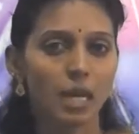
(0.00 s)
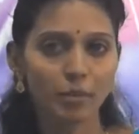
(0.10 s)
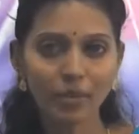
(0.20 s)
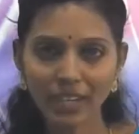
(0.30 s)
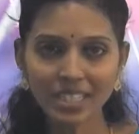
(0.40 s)

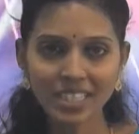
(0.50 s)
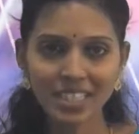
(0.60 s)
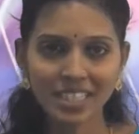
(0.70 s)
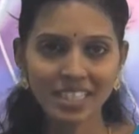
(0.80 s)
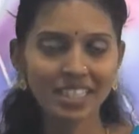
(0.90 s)
Am I right?
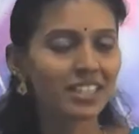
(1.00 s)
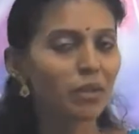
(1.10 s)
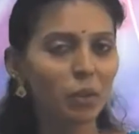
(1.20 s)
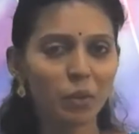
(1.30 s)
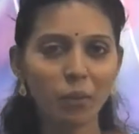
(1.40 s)

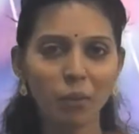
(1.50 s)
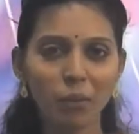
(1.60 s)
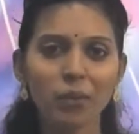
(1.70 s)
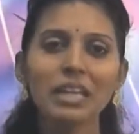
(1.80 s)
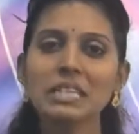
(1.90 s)

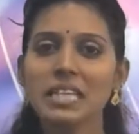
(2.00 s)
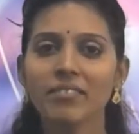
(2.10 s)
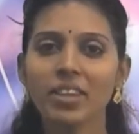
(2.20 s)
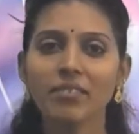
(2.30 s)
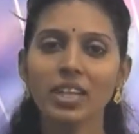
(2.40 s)
No, only
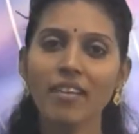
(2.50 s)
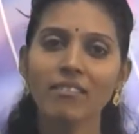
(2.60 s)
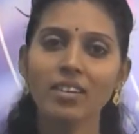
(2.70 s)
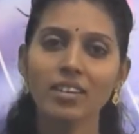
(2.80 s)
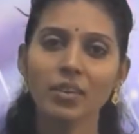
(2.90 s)
7 we
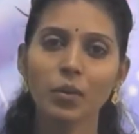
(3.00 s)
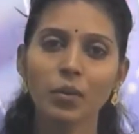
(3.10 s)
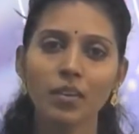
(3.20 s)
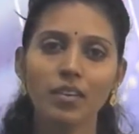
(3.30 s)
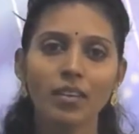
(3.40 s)
have learned,
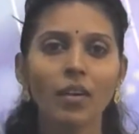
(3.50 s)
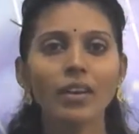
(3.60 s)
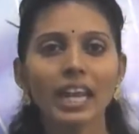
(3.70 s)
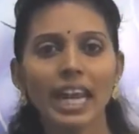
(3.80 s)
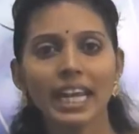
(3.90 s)
no?
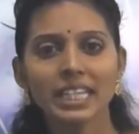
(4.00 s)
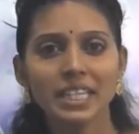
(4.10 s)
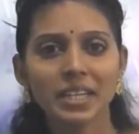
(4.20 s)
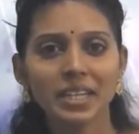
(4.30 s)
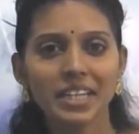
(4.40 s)
Or
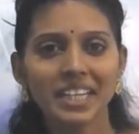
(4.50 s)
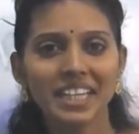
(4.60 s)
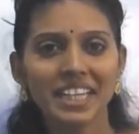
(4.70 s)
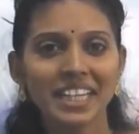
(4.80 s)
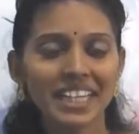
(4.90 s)
8?
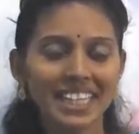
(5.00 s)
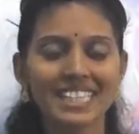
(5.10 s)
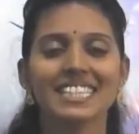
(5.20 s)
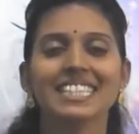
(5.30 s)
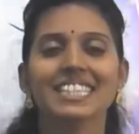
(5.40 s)

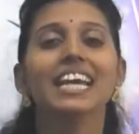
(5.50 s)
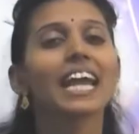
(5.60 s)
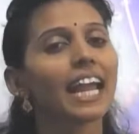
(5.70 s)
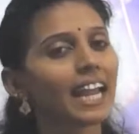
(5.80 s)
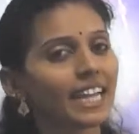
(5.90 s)
Yes,
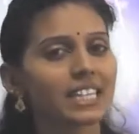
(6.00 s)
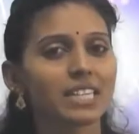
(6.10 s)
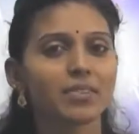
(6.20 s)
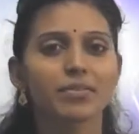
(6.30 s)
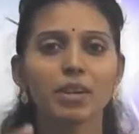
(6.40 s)
8.
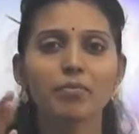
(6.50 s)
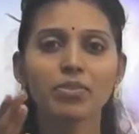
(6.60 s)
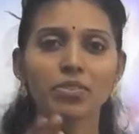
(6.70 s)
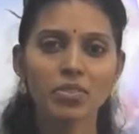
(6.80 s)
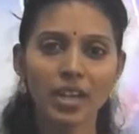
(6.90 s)

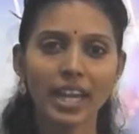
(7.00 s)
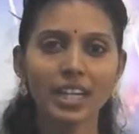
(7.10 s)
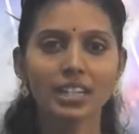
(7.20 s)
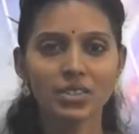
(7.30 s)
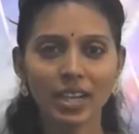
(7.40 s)
From
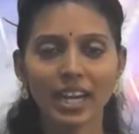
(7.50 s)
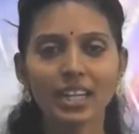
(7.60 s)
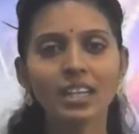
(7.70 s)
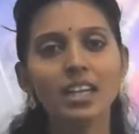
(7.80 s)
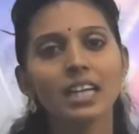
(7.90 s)

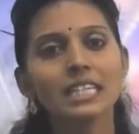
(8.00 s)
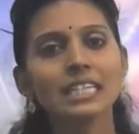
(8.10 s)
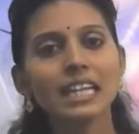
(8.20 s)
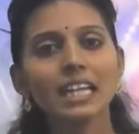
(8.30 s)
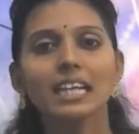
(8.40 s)
triangle
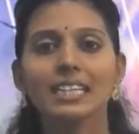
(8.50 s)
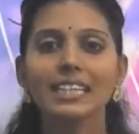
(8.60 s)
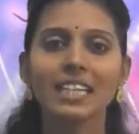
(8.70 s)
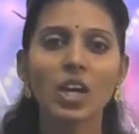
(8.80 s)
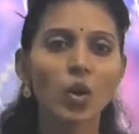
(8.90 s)
till
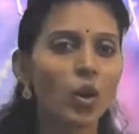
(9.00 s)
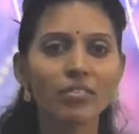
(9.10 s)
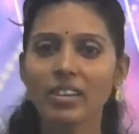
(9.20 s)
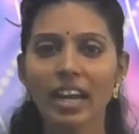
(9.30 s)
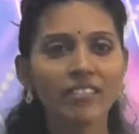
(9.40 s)

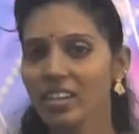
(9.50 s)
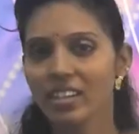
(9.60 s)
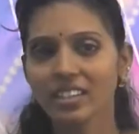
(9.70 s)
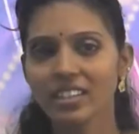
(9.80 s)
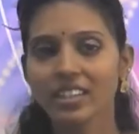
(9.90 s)
decagon we have
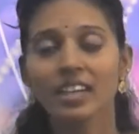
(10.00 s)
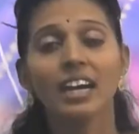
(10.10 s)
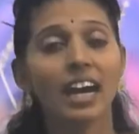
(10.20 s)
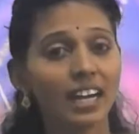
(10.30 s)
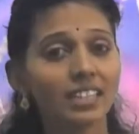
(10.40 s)
learned.
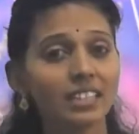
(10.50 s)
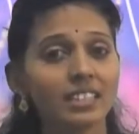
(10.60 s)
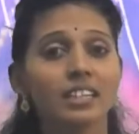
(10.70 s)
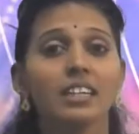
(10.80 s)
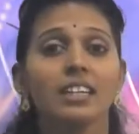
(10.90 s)
And